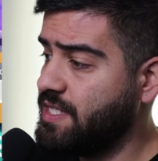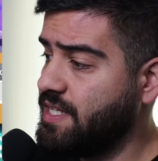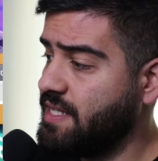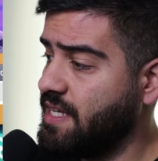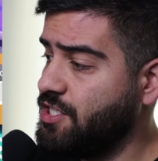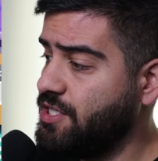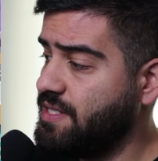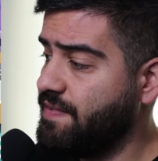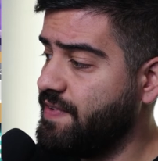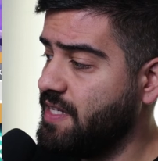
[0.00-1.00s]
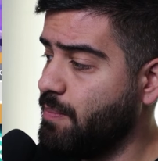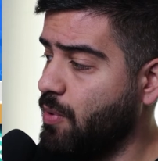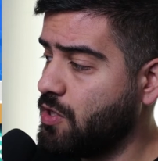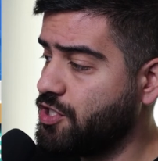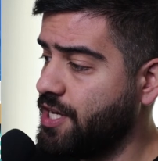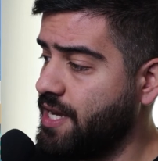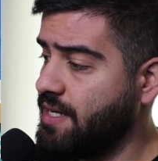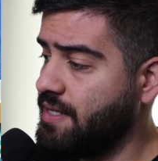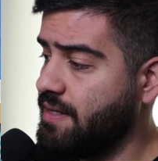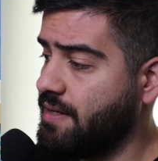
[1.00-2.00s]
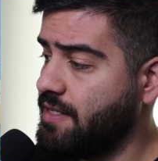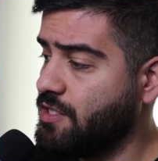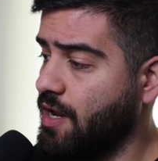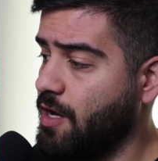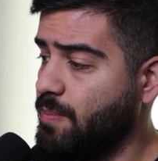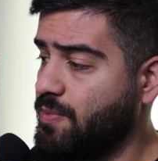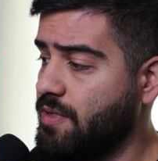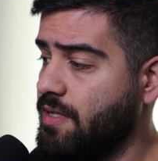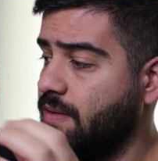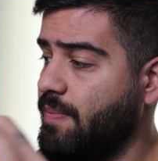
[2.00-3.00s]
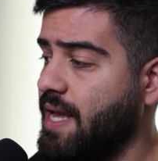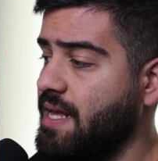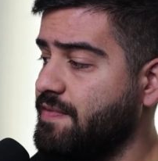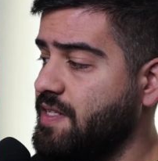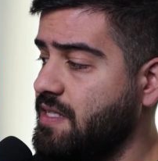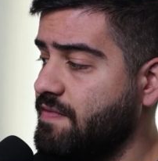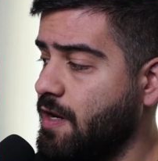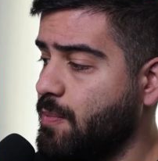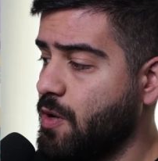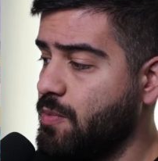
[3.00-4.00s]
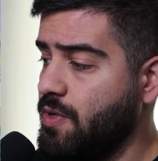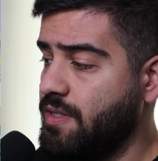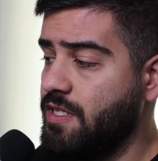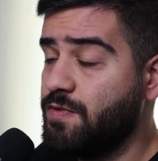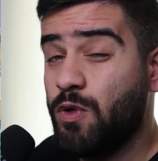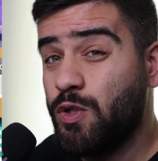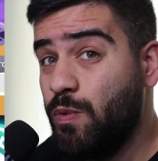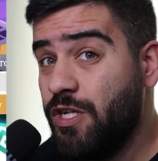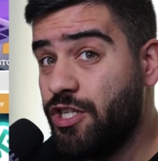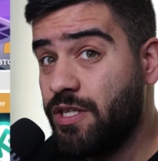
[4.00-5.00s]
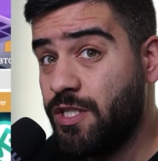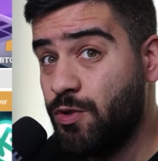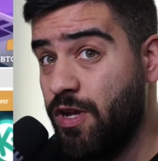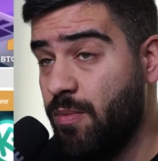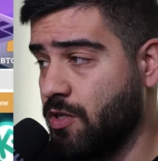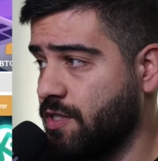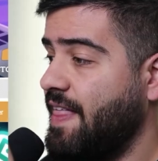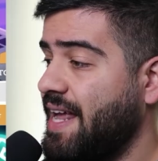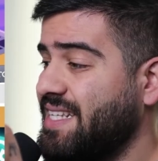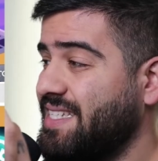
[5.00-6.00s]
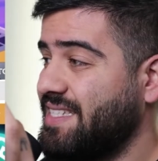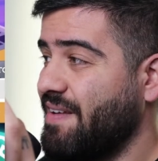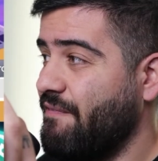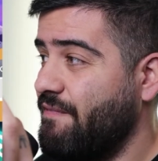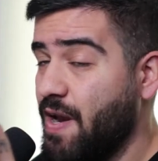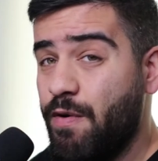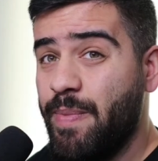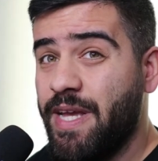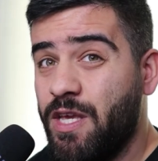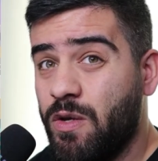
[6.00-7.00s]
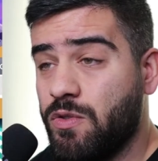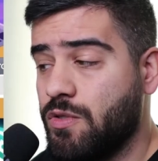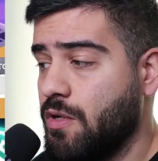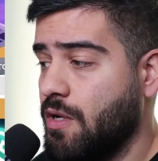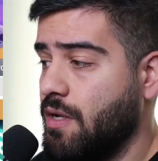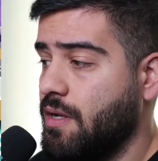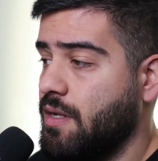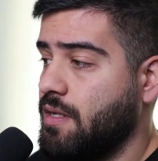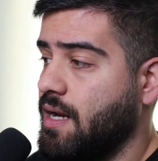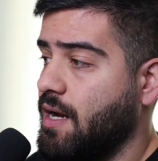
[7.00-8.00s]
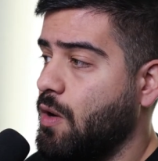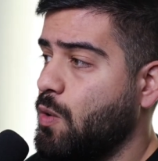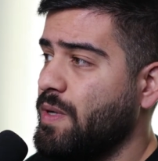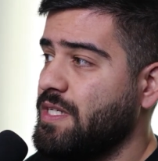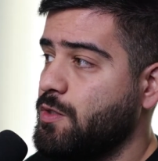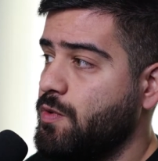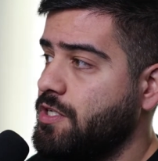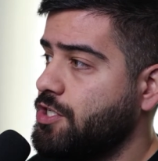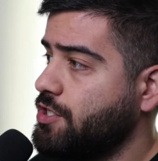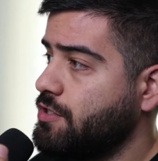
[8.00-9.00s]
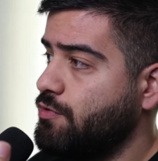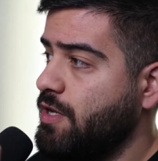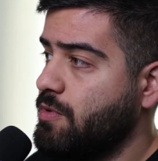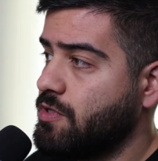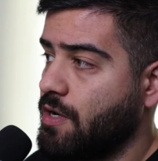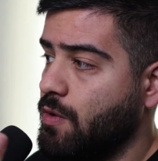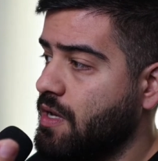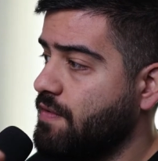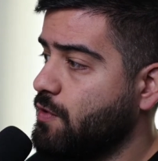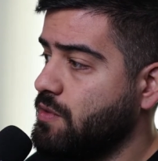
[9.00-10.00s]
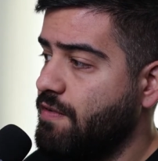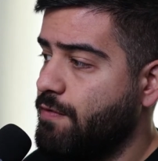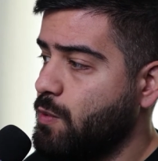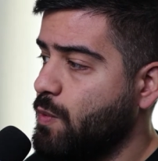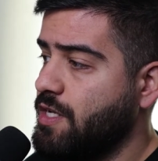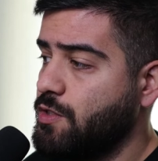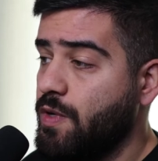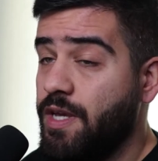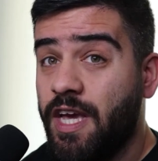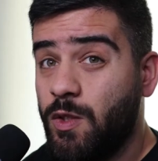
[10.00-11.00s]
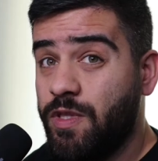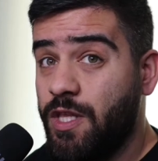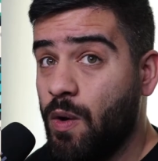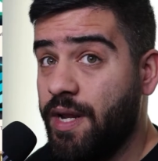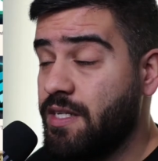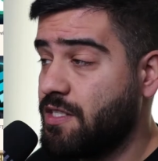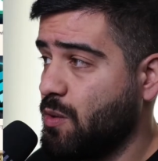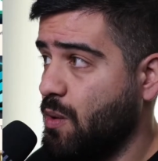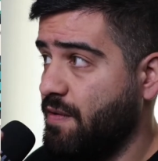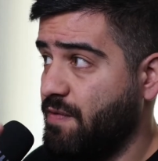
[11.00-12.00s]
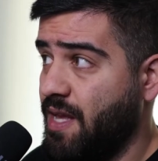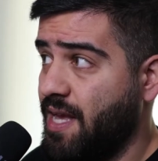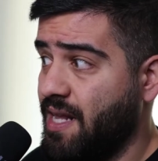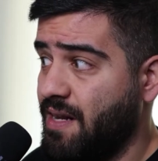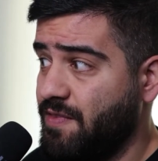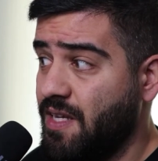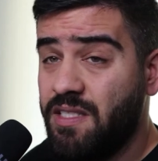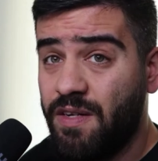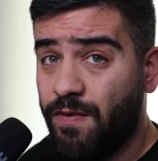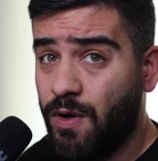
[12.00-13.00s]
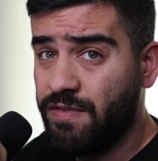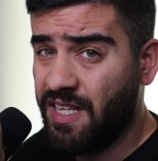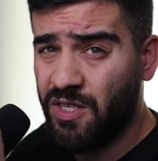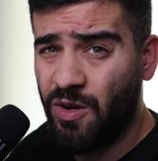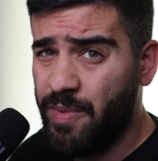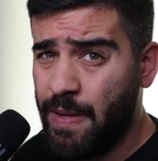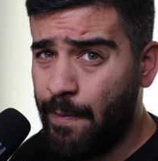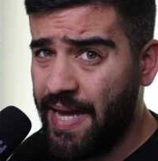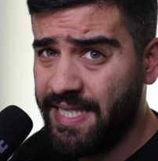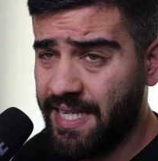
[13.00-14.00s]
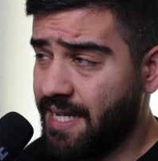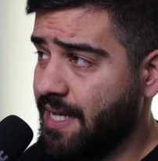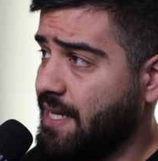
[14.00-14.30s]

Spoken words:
see that Engine's Affinity blockchain is going to help Play NFT develop communities for Twitch streamers. That is very big news. Always Twitch streamers are looking for different ways to engage with the audience. So if they get NFTs involved, that's going to be amazing.